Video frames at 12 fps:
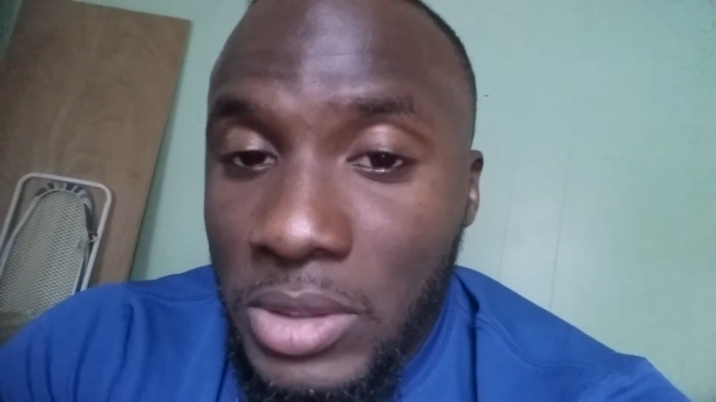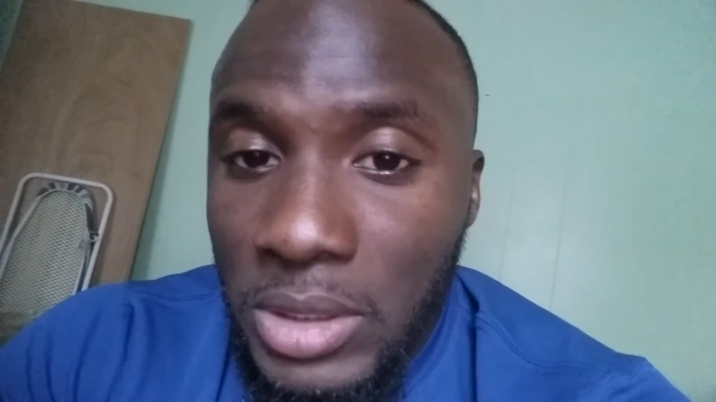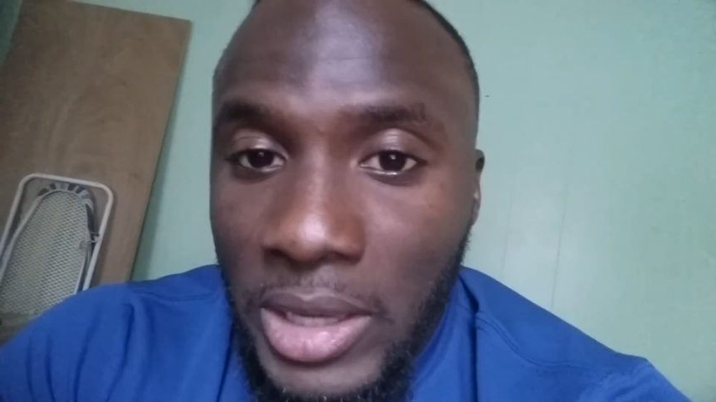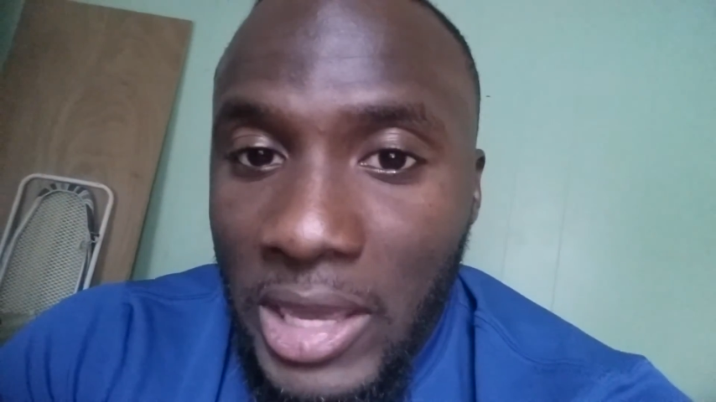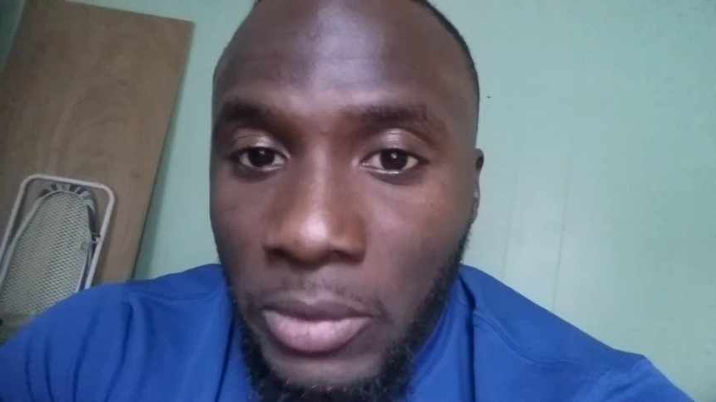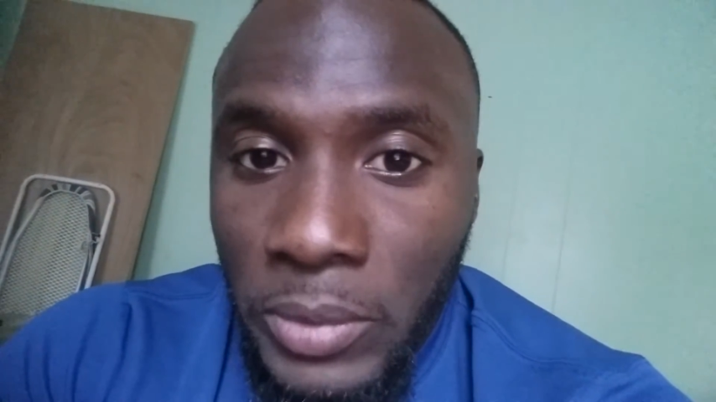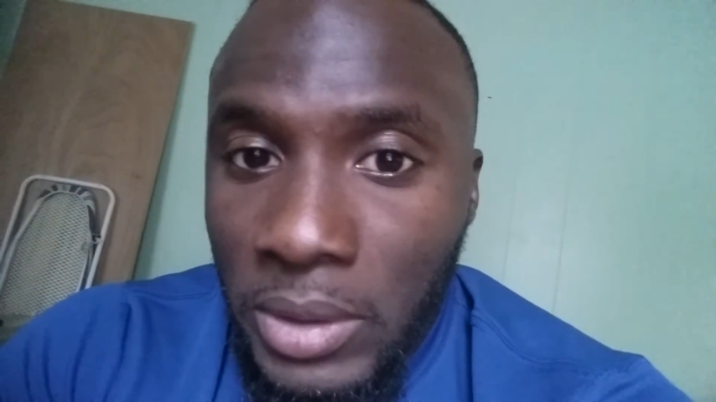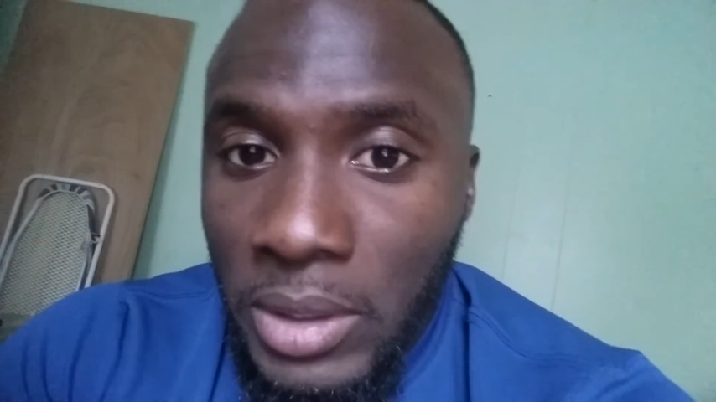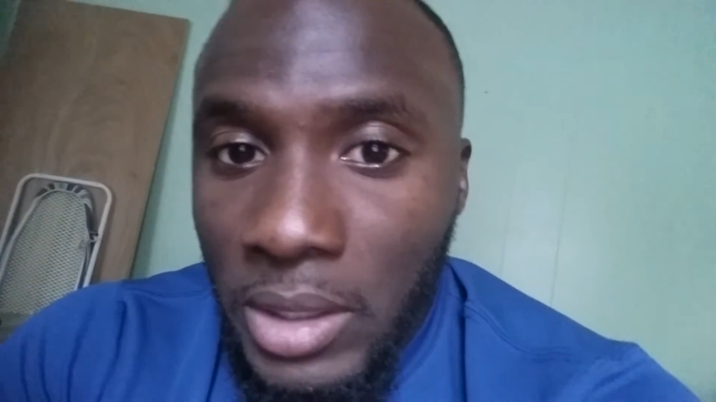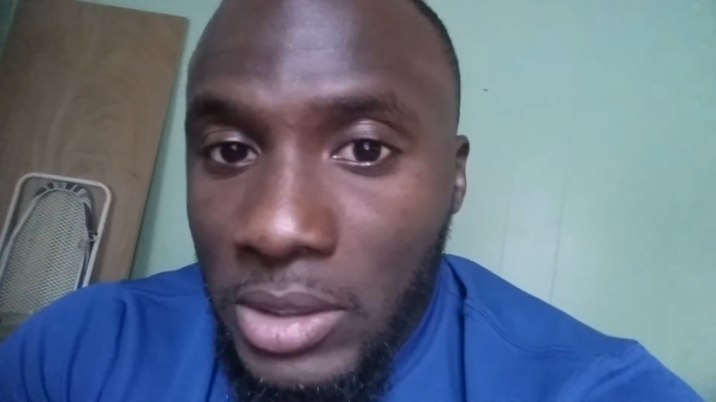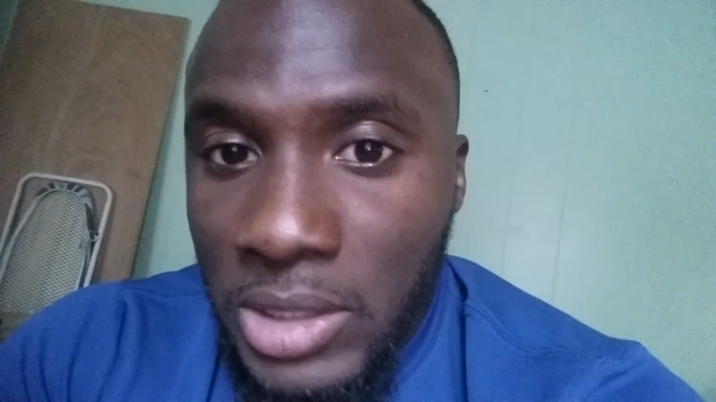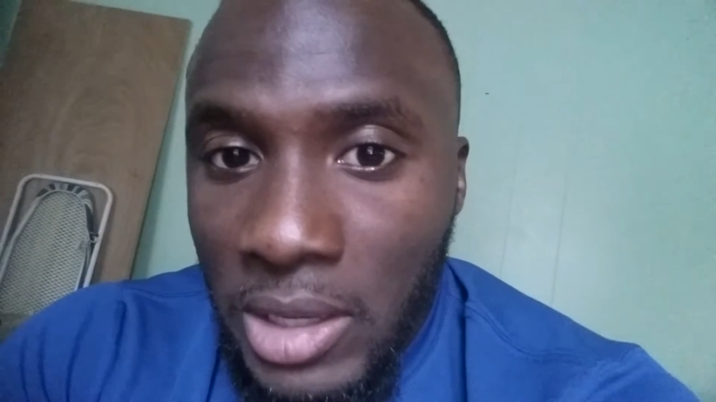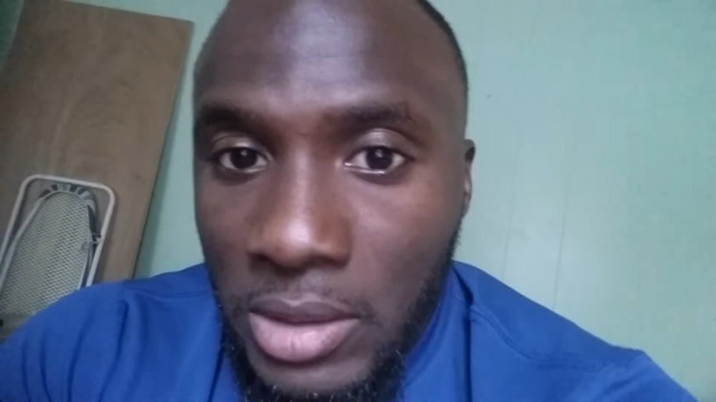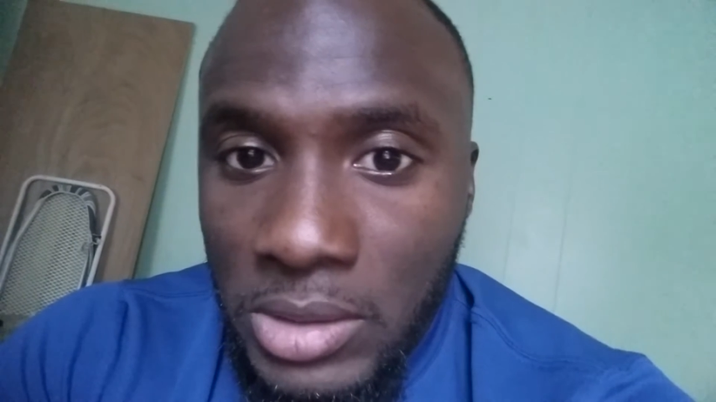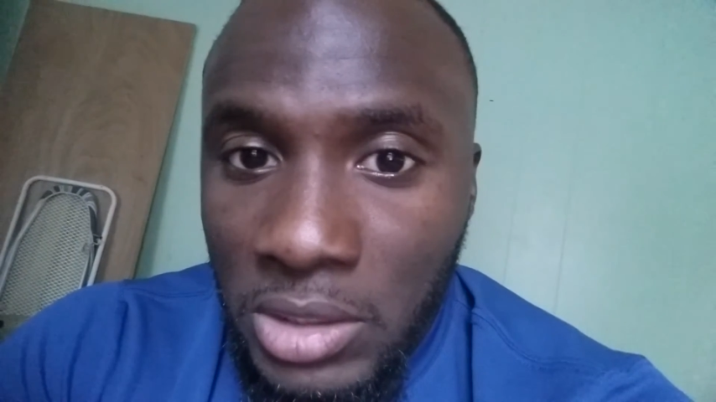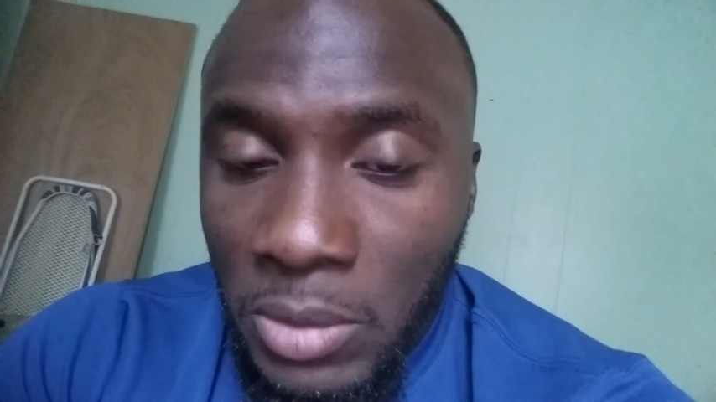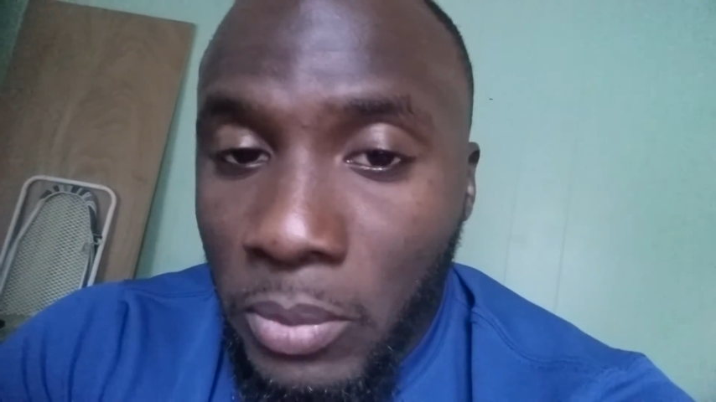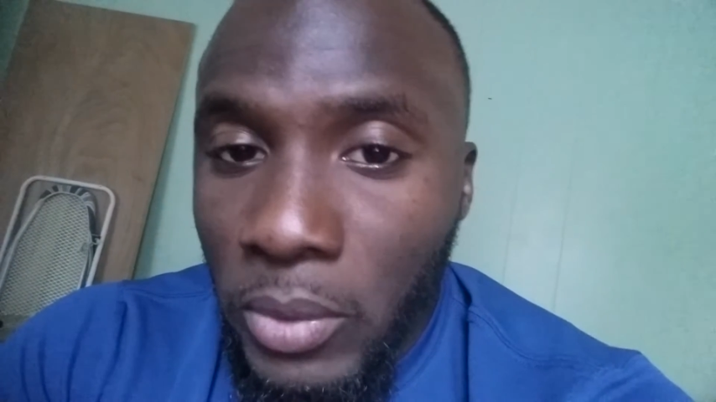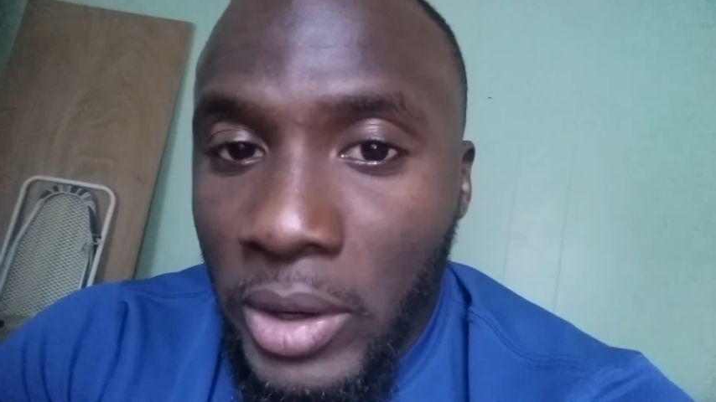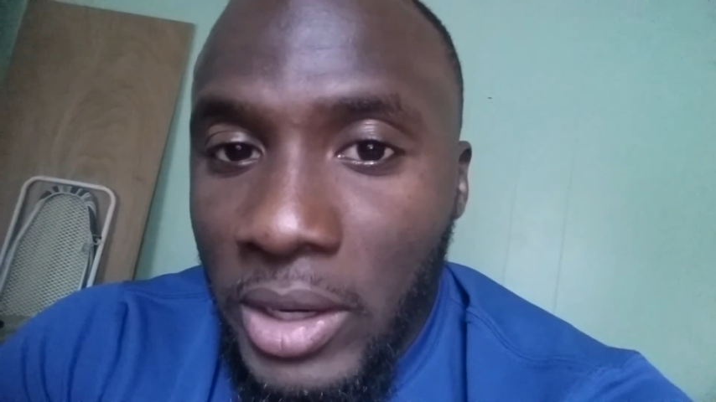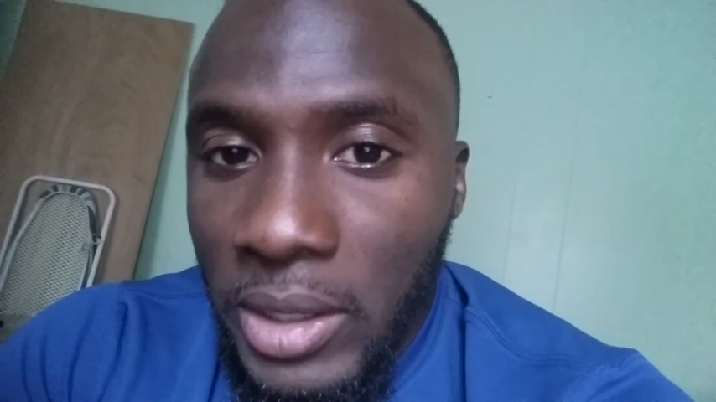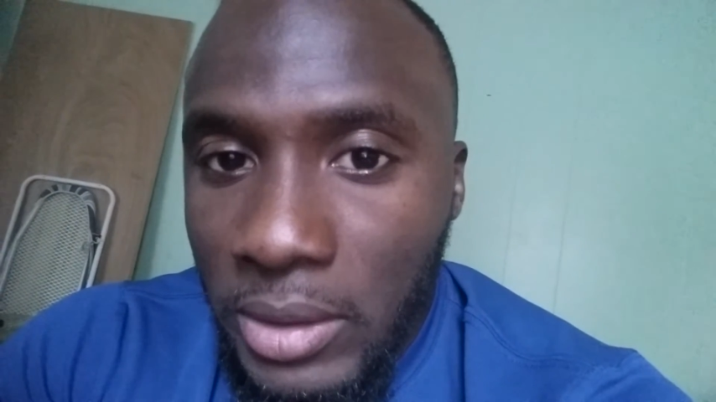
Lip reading: together we can get each other to the point